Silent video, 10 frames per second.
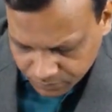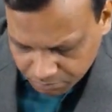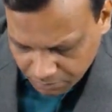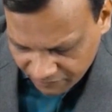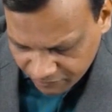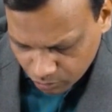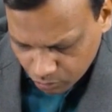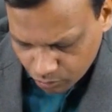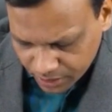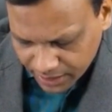
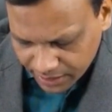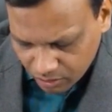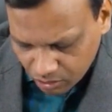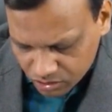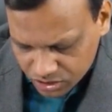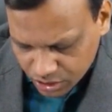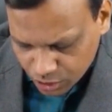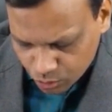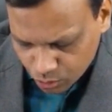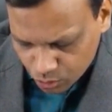mefloquine can cause
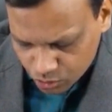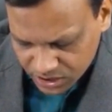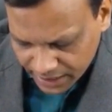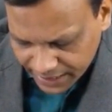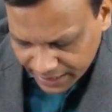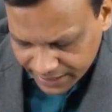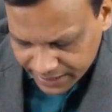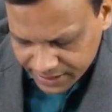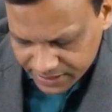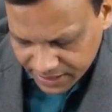
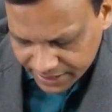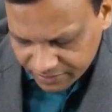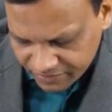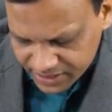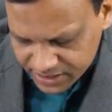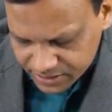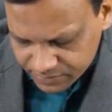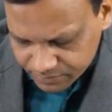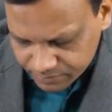neuropsychiatric side effects.